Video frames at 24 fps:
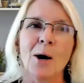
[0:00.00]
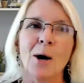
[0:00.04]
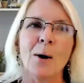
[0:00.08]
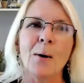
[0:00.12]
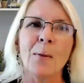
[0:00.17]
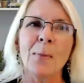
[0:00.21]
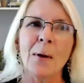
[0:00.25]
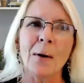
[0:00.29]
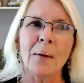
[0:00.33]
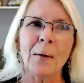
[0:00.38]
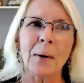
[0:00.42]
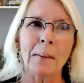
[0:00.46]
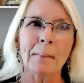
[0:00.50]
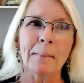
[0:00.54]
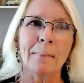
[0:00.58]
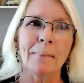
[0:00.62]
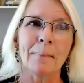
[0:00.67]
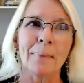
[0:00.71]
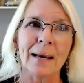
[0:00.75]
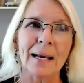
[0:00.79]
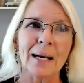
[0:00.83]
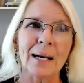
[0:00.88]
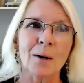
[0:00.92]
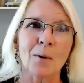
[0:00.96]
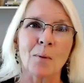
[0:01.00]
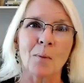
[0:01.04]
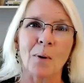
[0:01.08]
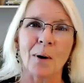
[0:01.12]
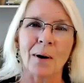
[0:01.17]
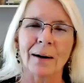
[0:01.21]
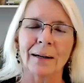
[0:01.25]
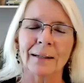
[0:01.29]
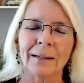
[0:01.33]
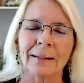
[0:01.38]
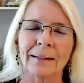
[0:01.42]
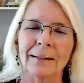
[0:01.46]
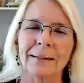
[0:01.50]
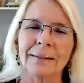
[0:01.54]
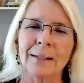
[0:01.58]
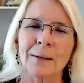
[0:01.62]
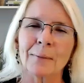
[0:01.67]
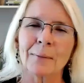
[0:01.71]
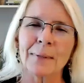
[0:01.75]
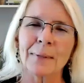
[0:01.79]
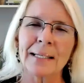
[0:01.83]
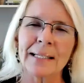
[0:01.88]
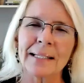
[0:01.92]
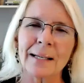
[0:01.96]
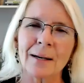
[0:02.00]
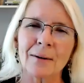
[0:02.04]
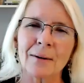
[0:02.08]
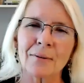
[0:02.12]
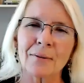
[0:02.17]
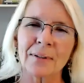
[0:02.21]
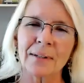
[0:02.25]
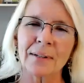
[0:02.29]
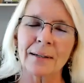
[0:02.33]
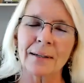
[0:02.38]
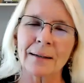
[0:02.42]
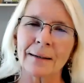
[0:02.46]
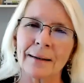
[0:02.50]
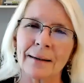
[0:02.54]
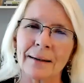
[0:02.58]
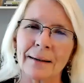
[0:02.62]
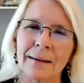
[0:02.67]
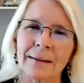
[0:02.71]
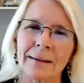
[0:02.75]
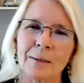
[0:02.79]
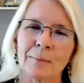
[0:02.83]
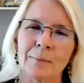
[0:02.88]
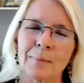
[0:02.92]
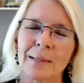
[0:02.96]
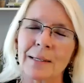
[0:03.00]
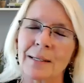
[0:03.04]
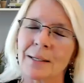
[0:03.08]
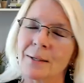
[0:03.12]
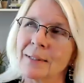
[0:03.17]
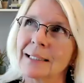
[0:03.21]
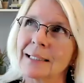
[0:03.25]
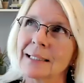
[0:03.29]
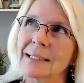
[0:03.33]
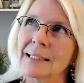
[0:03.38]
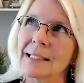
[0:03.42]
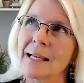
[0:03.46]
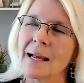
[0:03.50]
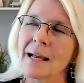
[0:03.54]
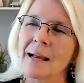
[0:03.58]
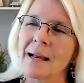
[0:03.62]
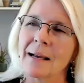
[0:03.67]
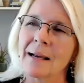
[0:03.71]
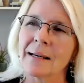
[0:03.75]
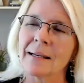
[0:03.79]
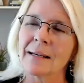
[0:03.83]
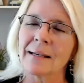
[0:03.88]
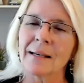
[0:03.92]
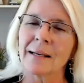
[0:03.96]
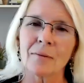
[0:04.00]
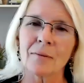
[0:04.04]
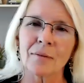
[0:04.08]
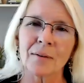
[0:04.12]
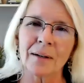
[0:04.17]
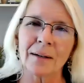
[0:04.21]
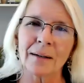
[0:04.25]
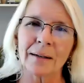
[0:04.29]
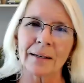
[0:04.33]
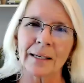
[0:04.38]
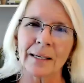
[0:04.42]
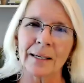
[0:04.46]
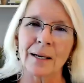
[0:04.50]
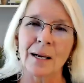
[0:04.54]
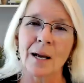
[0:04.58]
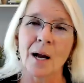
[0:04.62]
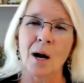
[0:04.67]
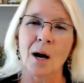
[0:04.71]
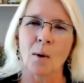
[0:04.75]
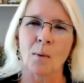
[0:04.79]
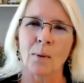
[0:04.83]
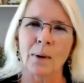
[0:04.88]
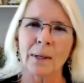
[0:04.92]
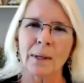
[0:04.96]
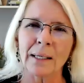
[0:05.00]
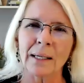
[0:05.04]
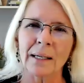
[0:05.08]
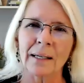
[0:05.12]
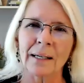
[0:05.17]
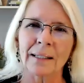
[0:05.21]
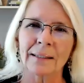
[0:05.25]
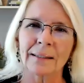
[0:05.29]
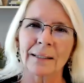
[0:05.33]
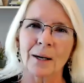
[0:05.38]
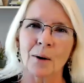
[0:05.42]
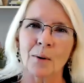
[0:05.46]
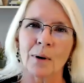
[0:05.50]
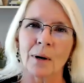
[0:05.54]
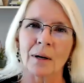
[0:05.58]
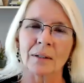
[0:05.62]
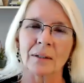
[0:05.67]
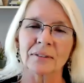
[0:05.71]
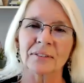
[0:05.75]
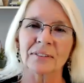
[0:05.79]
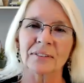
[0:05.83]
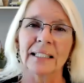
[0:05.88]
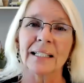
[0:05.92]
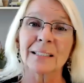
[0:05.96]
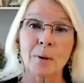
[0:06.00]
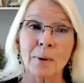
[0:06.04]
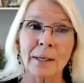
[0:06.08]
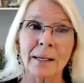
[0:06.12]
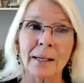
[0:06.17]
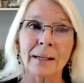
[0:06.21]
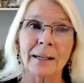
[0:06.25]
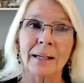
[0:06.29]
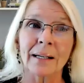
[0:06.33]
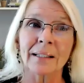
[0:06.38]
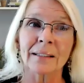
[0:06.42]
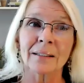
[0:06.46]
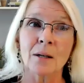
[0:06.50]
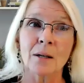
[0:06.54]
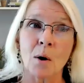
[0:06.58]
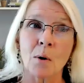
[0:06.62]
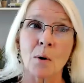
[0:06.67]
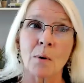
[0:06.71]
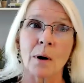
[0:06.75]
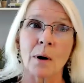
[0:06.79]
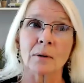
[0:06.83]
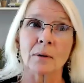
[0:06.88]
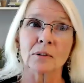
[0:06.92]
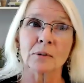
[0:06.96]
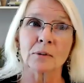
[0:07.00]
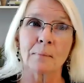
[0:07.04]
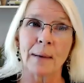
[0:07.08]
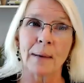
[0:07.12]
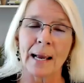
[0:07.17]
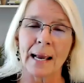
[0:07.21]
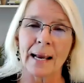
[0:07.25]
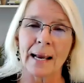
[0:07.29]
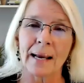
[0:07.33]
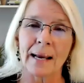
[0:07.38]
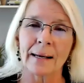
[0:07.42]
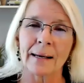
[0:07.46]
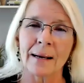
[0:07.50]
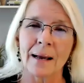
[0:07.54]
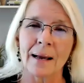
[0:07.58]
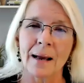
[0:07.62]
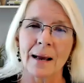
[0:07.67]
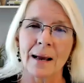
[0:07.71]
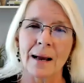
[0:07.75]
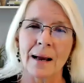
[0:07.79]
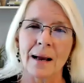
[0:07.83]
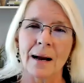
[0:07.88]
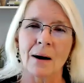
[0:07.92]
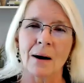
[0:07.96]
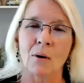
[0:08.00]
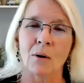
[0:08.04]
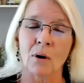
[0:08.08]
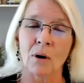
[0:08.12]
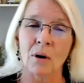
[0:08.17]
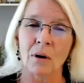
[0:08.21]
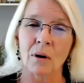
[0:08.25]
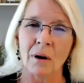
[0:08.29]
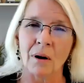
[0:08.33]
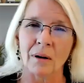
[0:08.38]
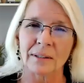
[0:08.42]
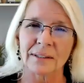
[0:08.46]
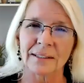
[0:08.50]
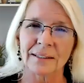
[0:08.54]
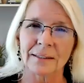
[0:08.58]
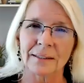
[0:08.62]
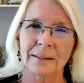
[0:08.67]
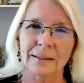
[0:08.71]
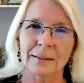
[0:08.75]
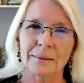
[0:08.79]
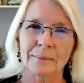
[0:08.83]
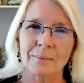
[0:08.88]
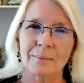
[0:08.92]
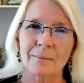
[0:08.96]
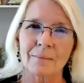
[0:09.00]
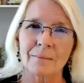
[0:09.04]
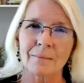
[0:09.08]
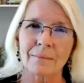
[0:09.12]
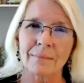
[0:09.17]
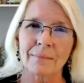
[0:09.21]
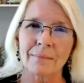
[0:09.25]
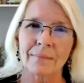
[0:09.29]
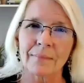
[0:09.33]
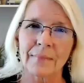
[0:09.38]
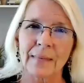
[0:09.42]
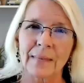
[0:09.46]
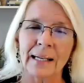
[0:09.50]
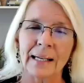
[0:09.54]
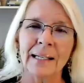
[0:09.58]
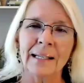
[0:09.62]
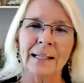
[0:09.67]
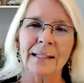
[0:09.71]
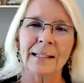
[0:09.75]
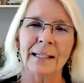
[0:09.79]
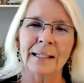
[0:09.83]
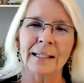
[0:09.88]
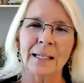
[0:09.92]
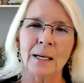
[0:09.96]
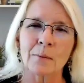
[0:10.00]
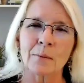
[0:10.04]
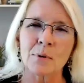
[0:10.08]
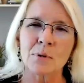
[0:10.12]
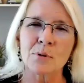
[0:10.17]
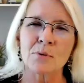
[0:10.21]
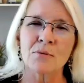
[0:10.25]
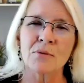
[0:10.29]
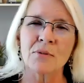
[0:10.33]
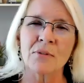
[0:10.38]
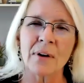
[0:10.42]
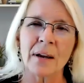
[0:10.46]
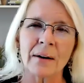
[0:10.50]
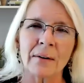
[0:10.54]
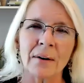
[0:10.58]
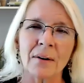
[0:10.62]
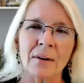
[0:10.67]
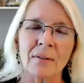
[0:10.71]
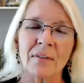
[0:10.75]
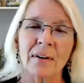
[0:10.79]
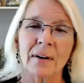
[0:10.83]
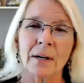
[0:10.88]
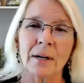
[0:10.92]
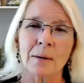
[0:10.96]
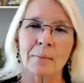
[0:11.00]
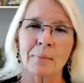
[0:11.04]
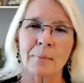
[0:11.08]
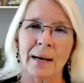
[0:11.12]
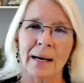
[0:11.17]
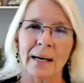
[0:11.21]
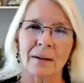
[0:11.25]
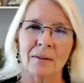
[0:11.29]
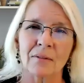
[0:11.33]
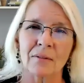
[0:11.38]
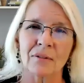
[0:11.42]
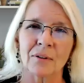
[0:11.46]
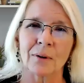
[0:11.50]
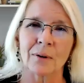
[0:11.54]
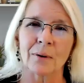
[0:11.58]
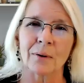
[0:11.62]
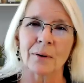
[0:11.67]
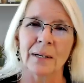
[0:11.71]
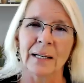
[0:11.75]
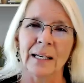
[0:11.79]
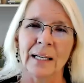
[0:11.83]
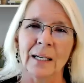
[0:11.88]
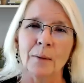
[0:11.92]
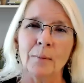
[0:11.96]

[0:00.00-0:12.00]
Another big one that we definitely, number 3 today, definitely want to let go of is we want to let go of pain or loss. Anything that was very, very painful.